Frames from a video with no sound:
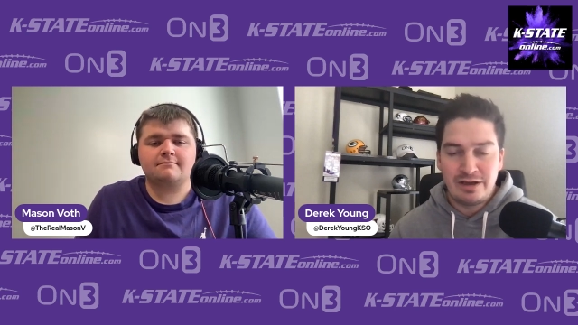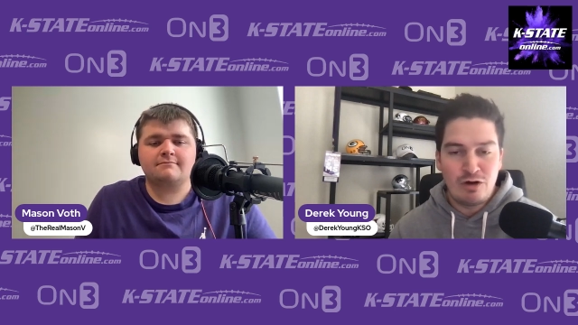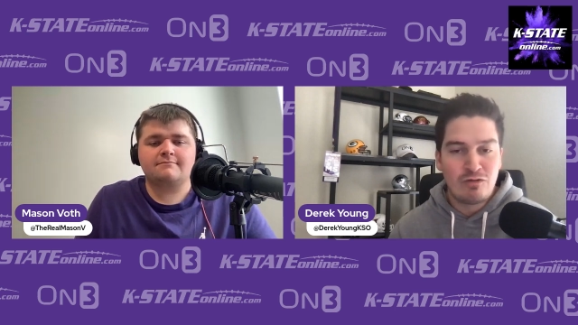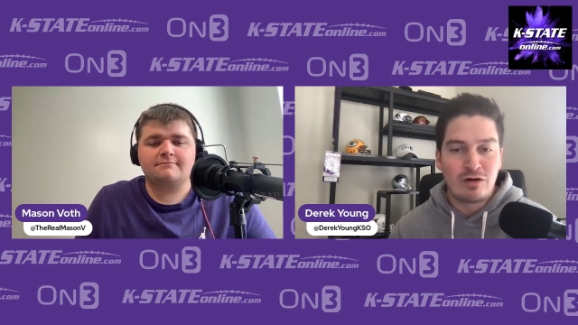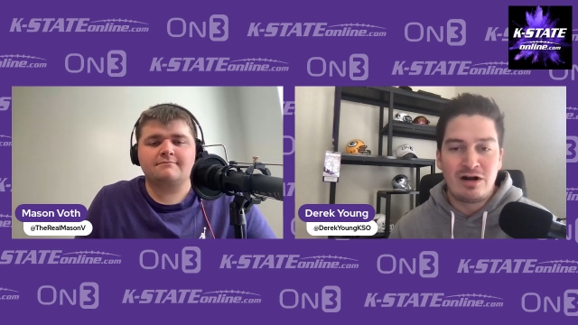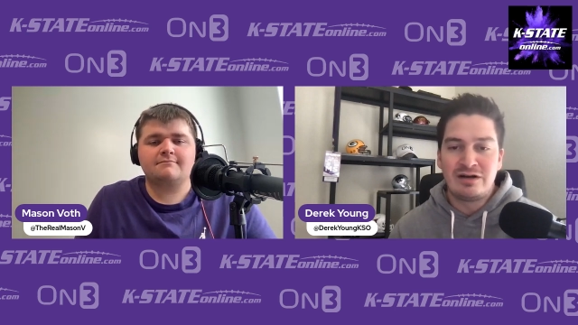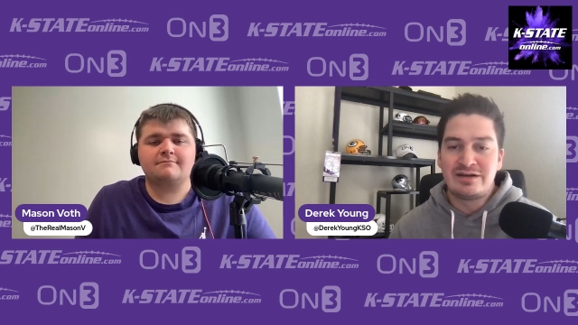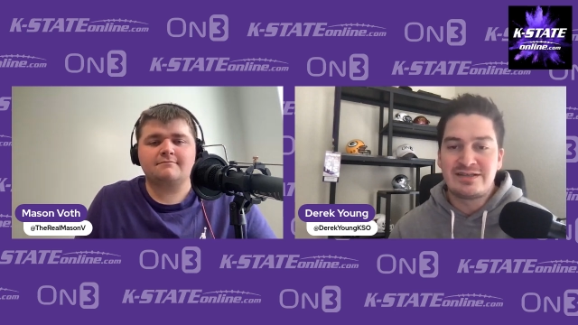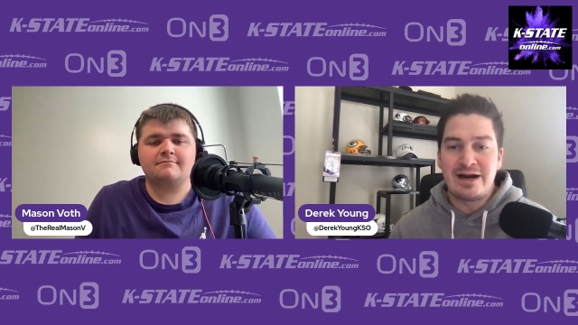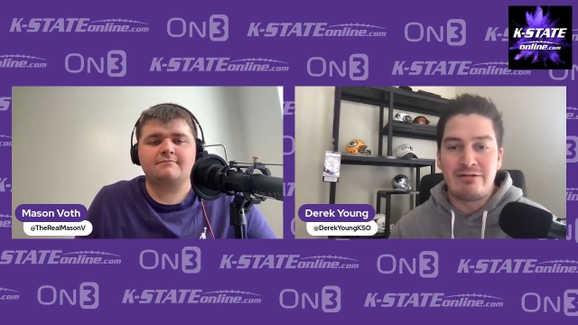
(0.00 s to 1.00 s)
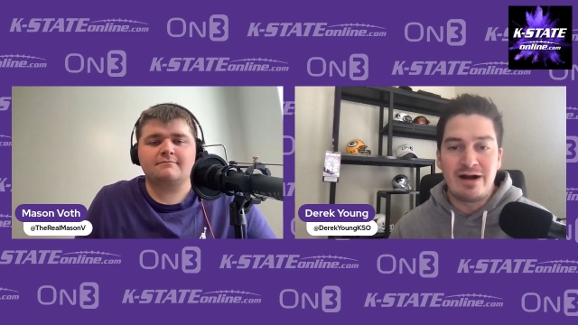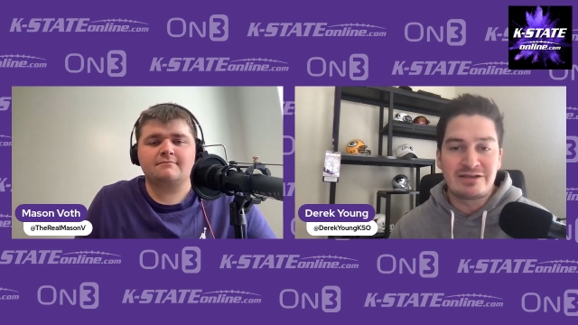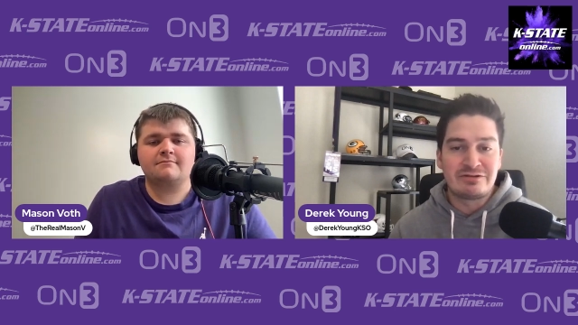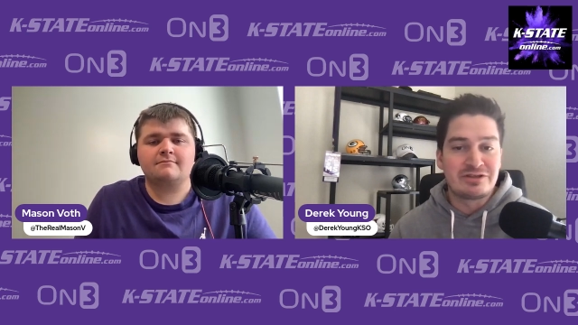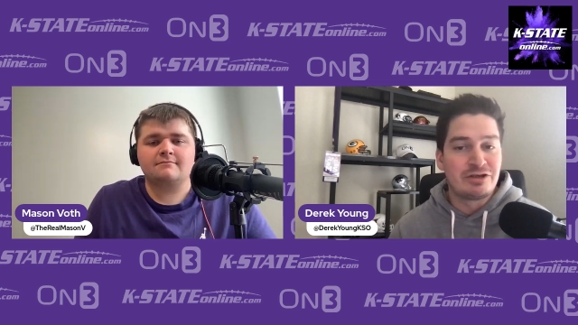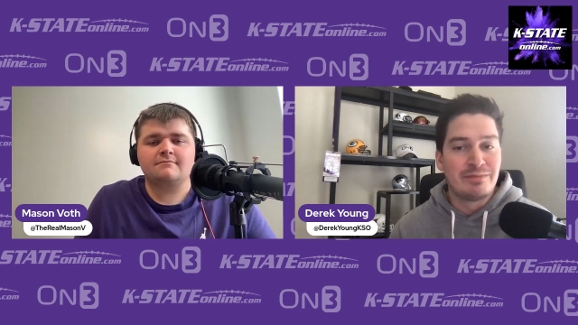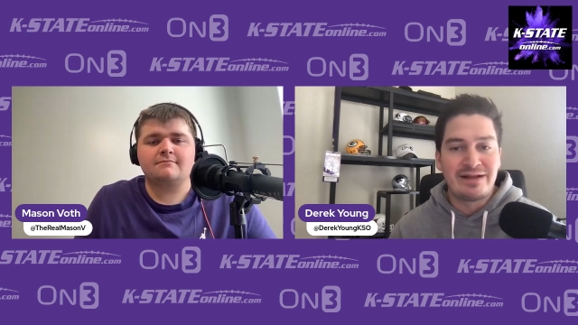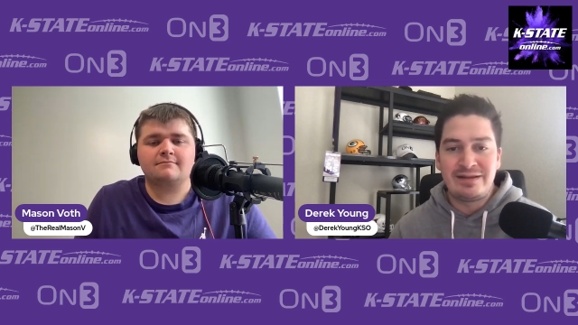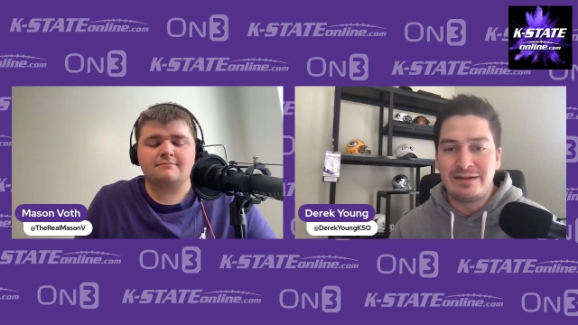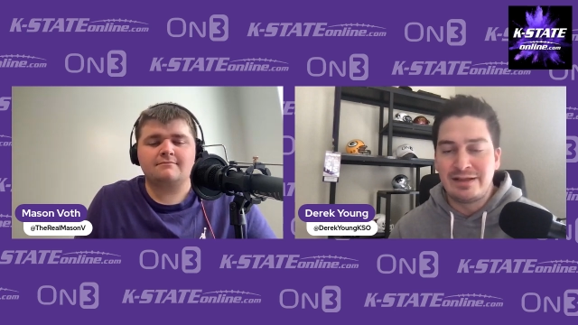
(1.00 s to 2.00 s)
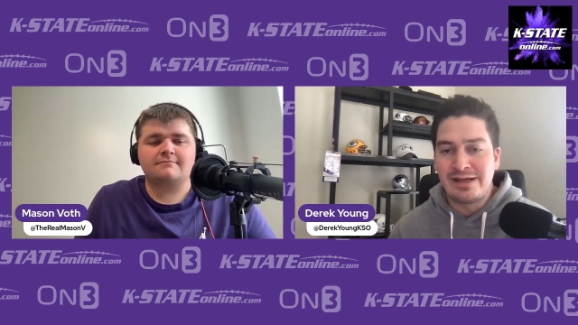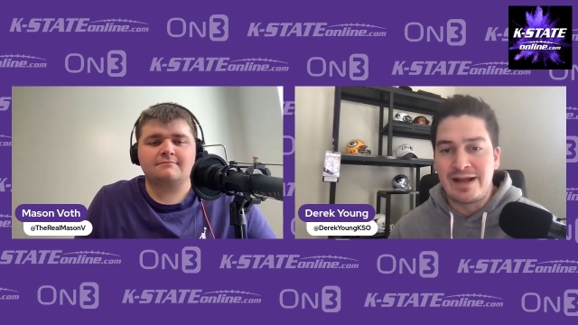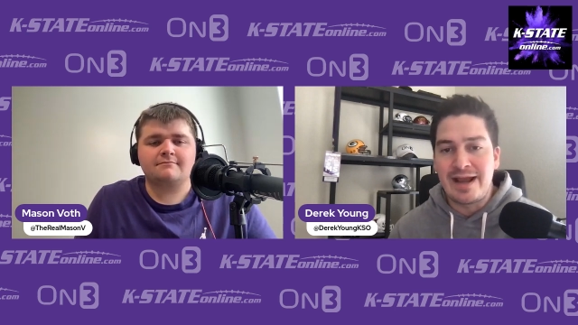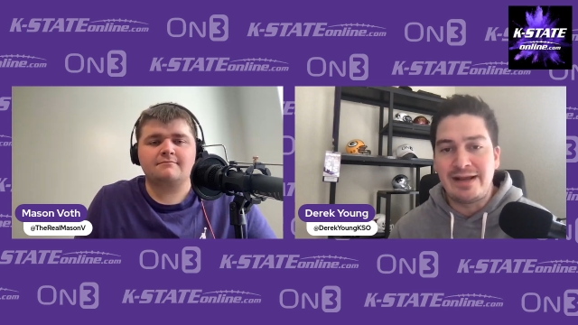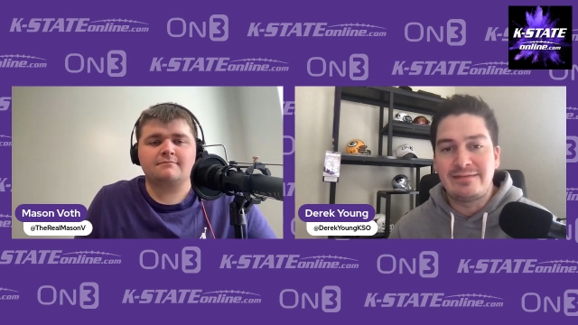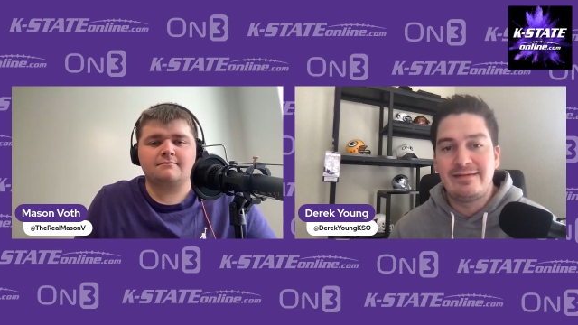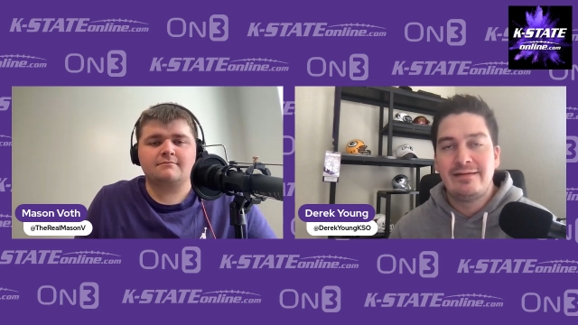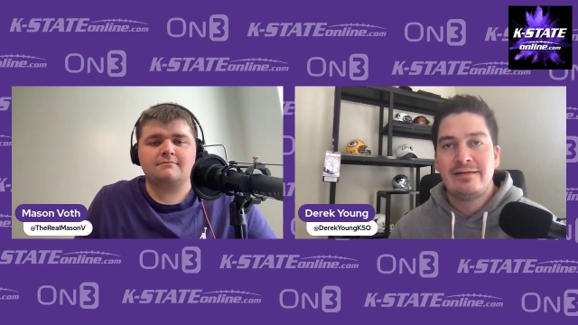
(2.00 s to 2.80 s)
Speaker 1: overhaul an entire roster, still make the Elite Eight.